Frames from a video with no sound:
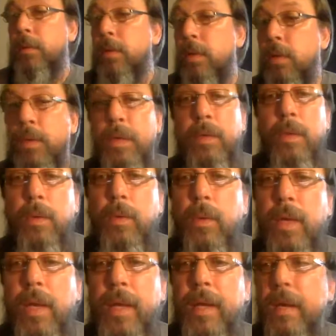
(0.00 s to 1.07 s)
Oh well, we'll
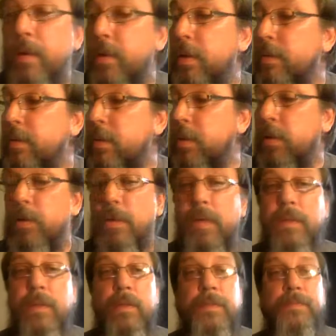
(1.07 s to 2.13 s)
hang out here for a little
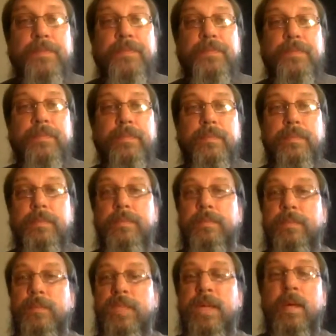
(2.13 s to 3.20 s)
while.
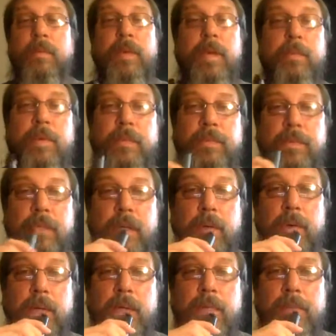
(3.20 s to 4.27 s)
See how many people show
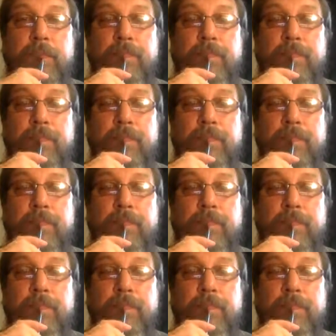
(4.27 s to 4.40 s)
up.